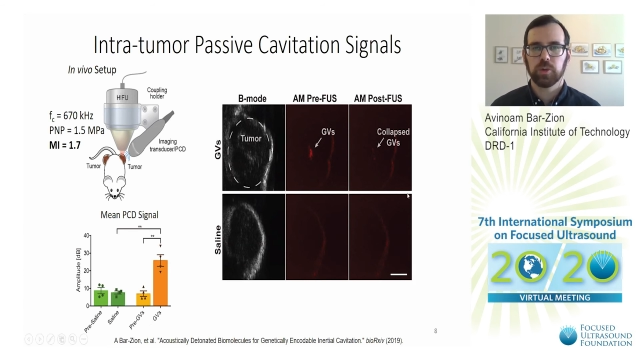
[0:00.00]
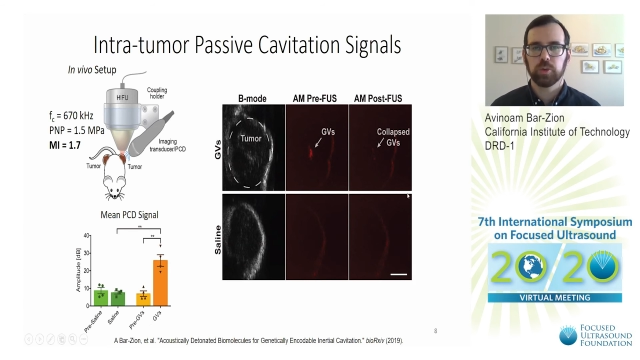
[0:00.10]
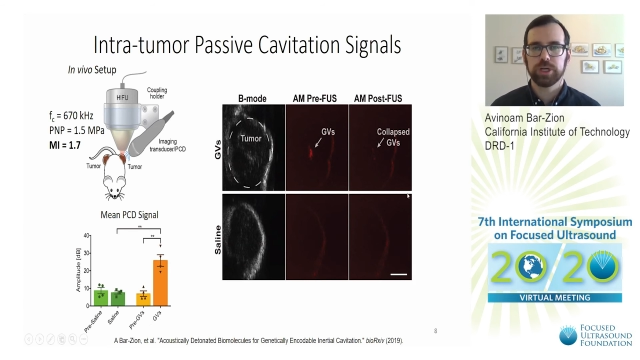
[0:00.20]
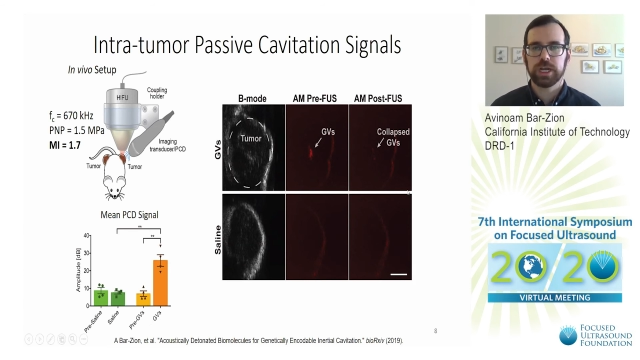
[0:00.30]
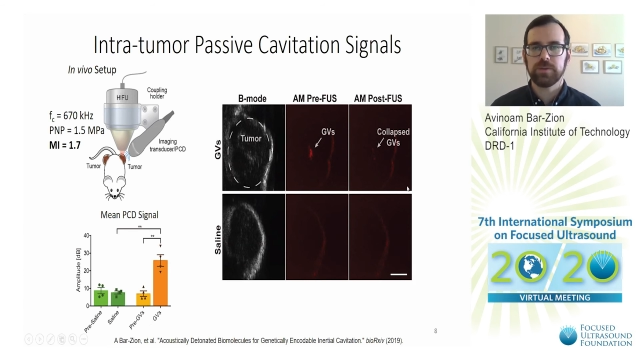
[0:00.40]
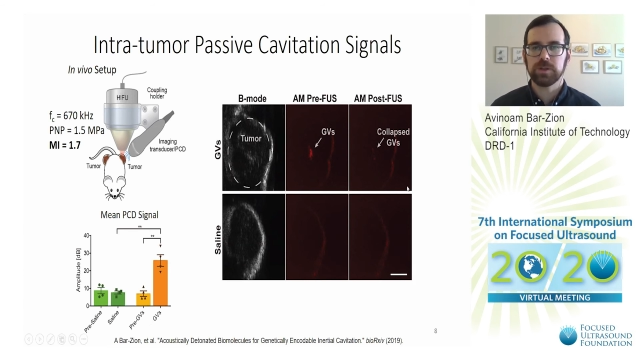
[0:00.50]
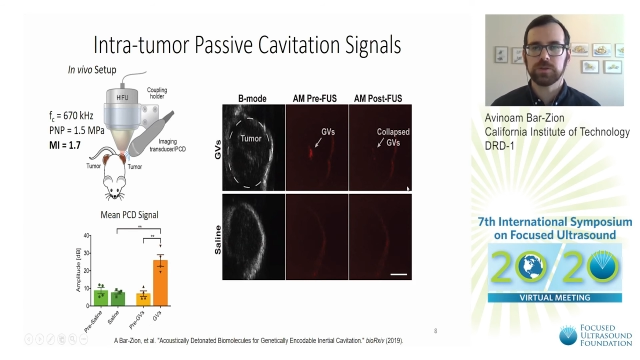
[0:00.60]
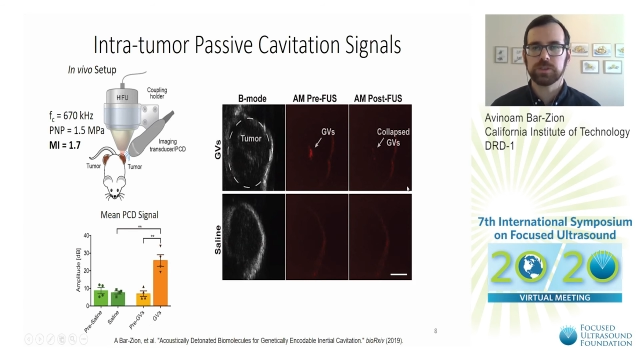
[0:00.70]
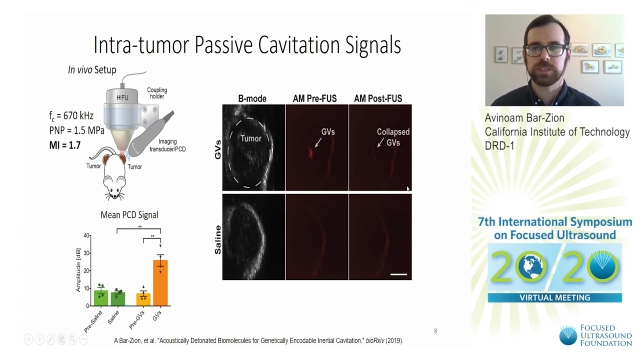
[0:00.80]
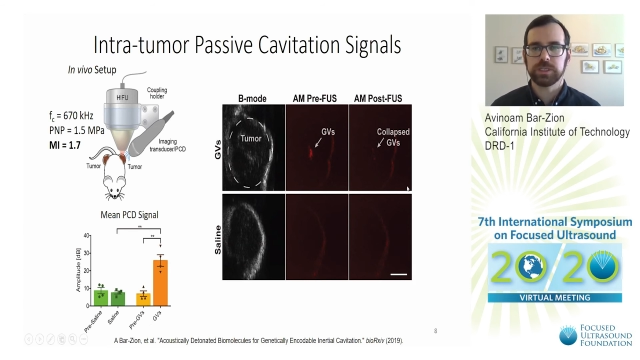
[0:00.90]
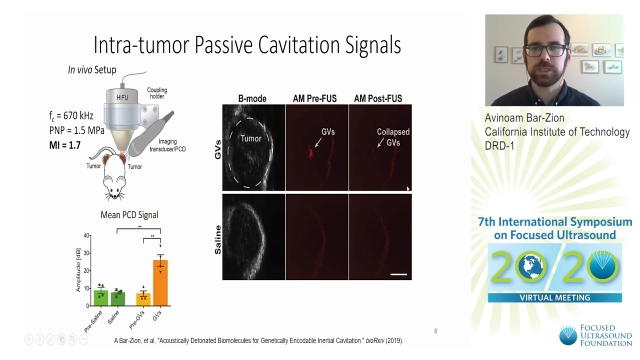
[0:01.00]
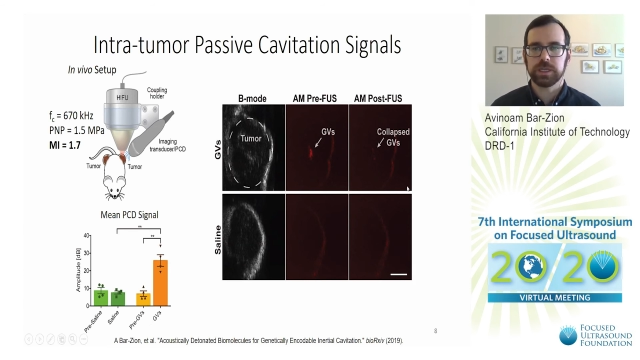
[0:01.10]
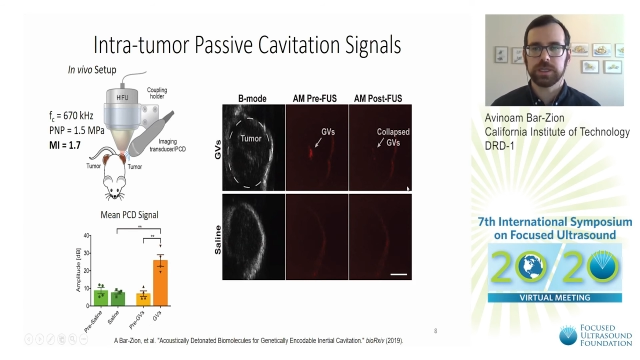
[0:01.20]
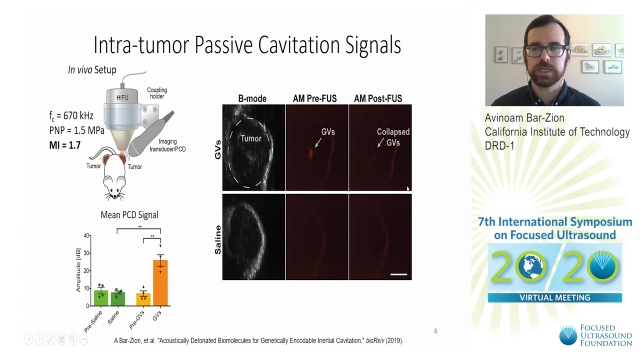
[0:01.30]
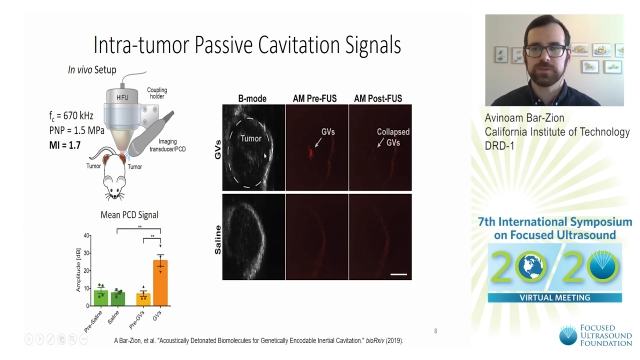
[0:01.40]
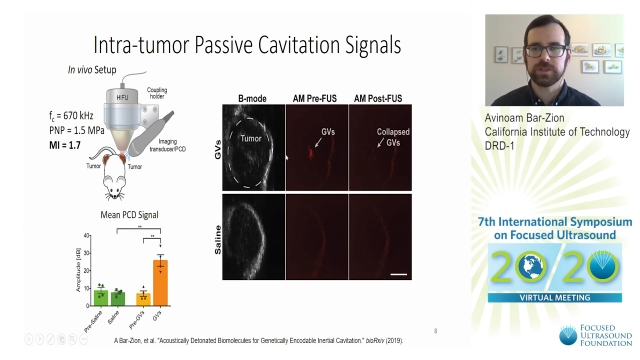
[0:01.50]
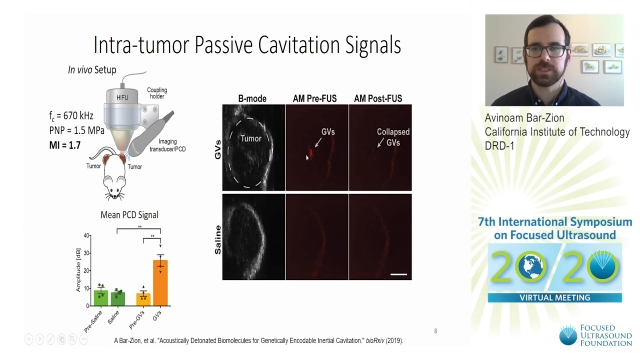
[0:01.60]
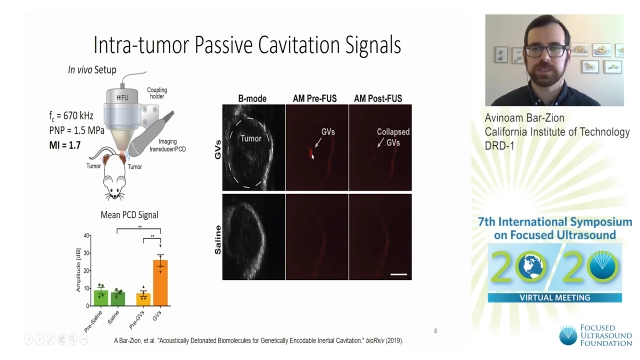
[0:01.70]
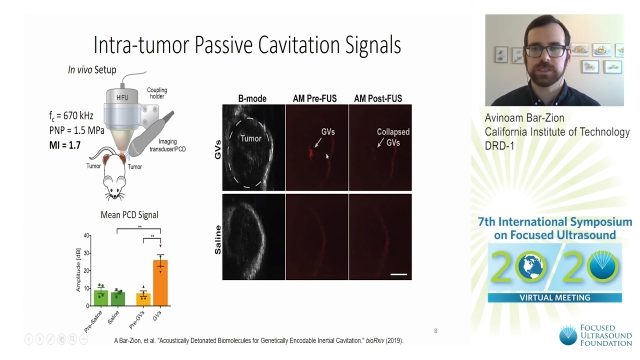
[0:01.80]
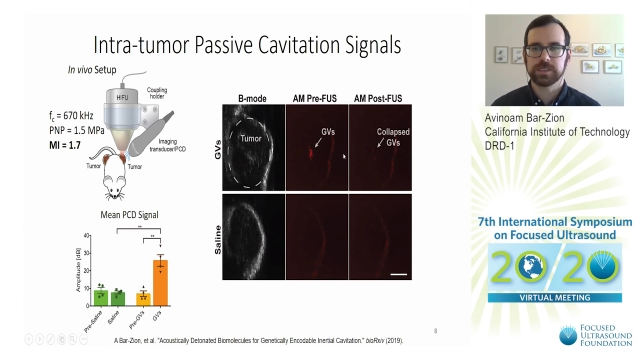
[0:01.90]
We're able to see gas
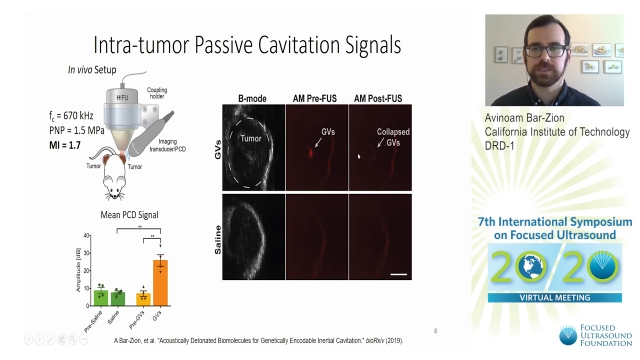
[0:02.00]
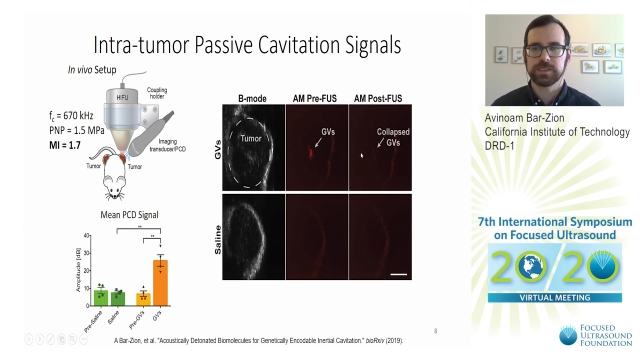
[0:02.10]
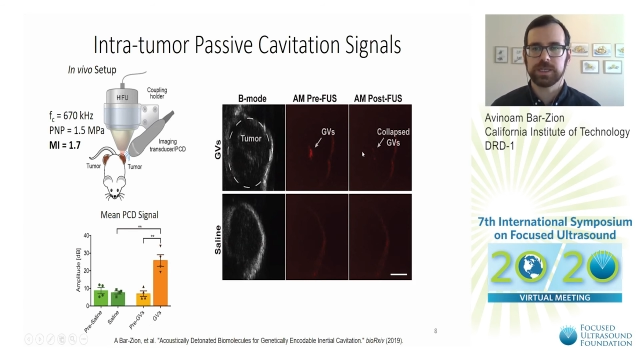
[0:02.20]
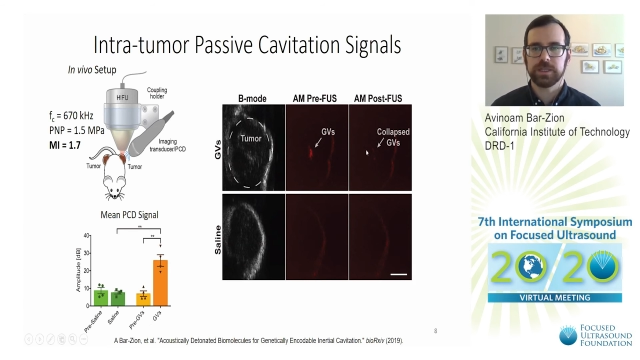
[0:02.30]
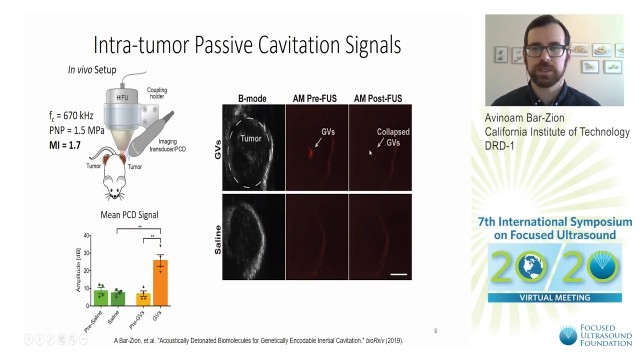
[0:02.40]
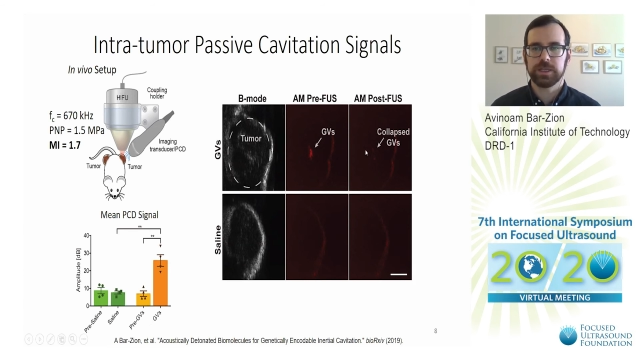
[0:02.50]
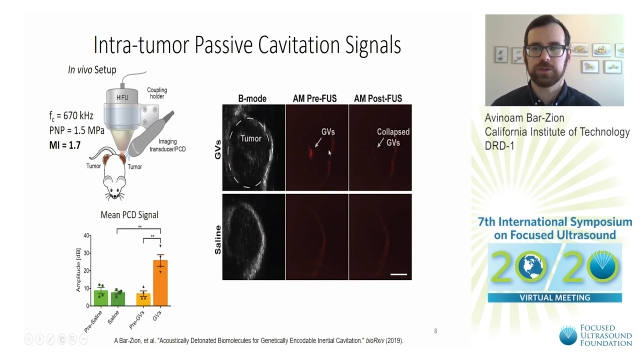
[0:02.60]
vesicles inside the